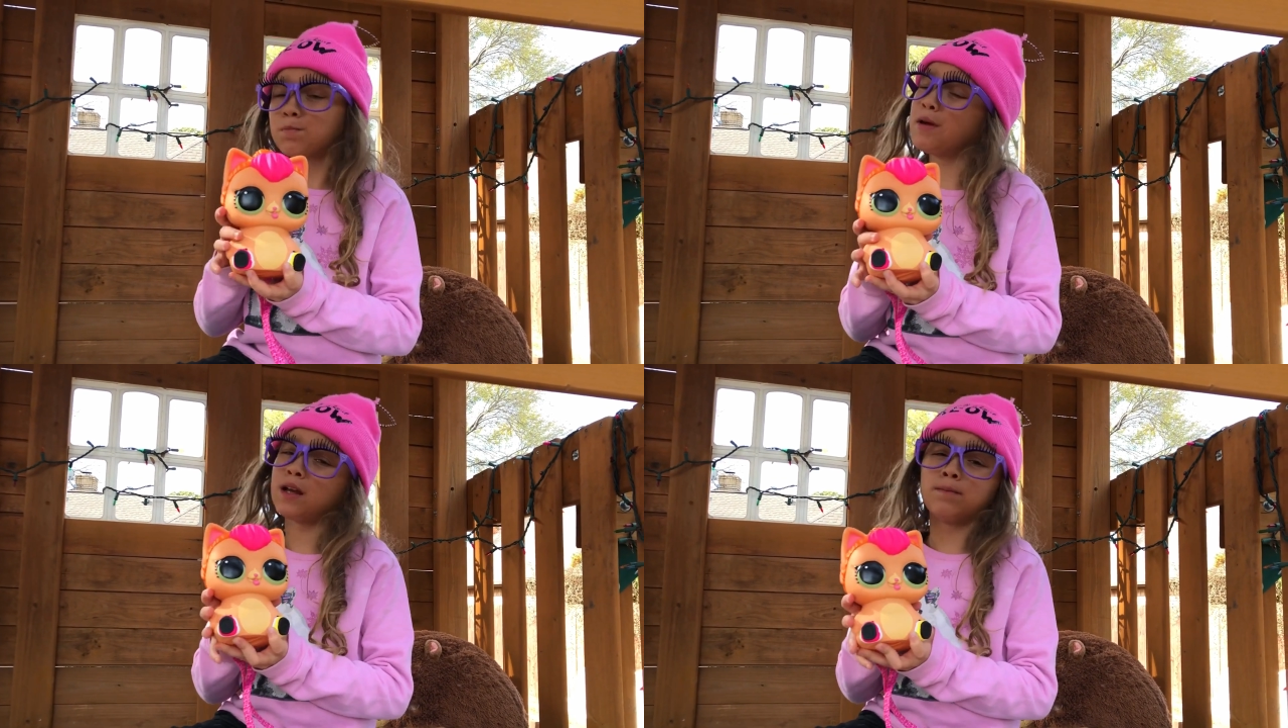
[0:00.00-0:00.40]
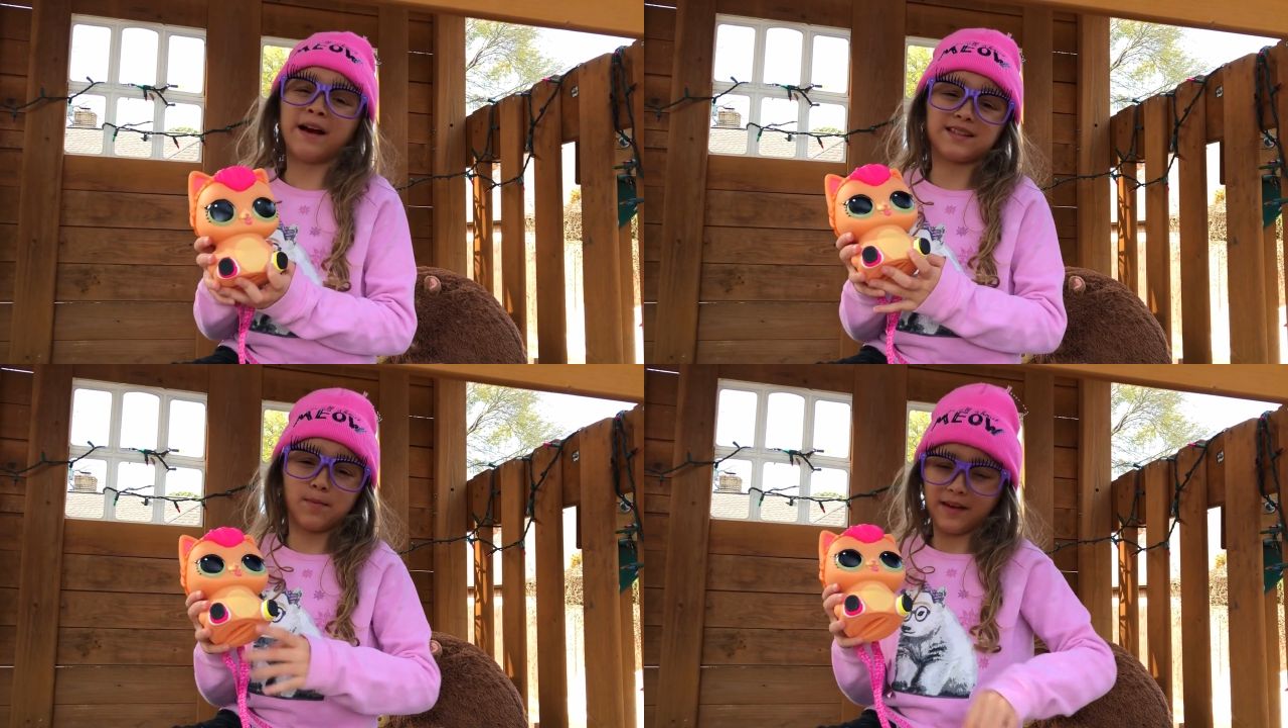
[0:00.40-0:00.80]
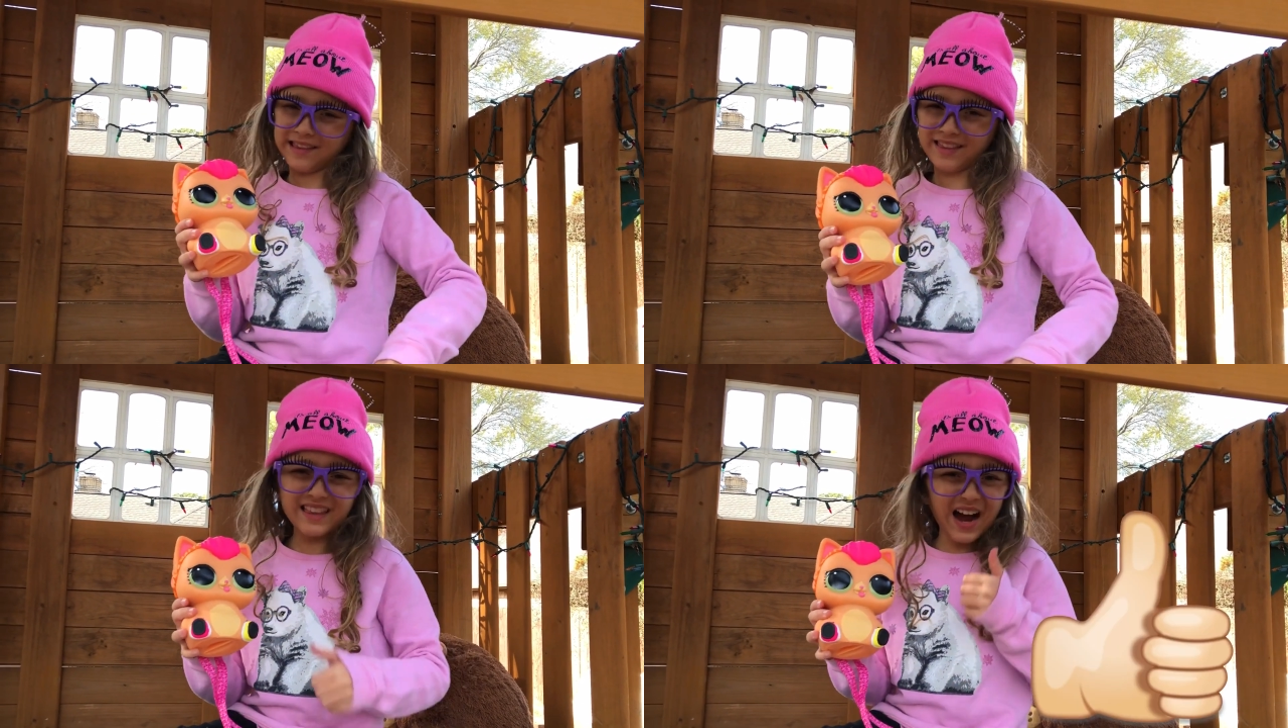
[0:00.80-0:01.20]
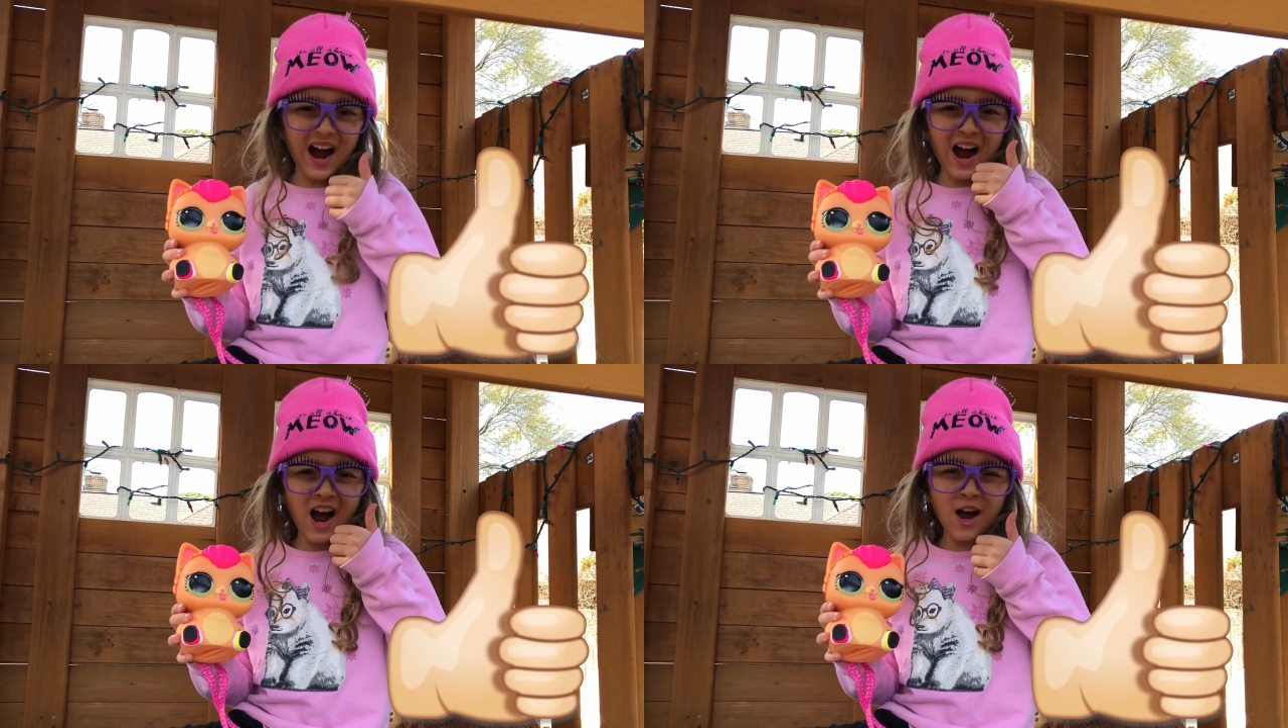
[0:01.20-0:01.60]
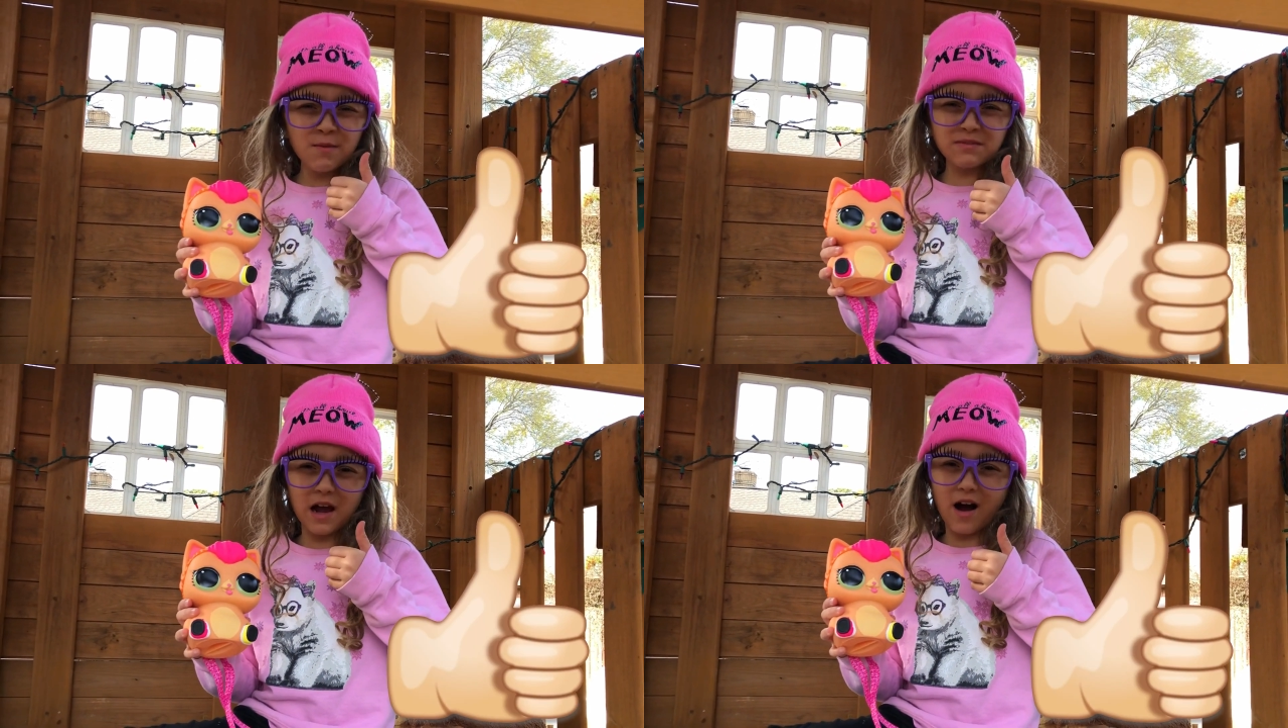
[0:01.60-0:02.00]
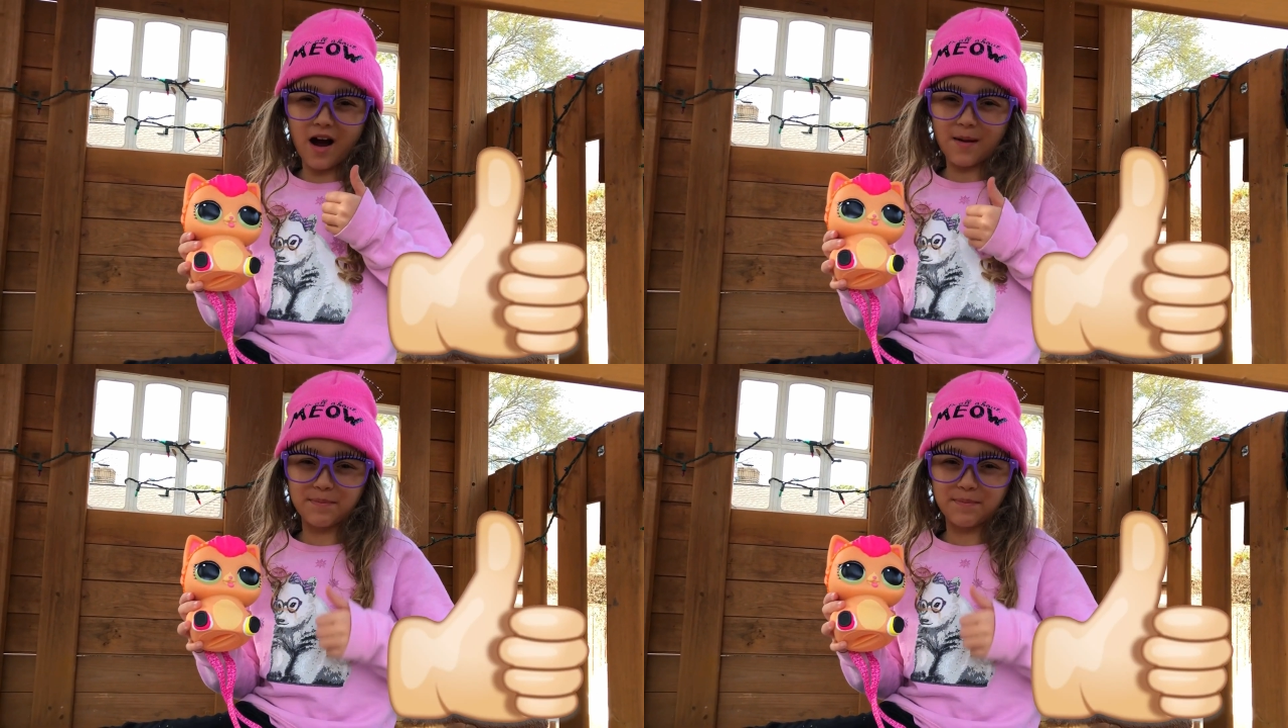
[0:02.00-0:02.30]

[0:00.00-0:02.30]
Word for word: Biggie Pets a big thumbs up.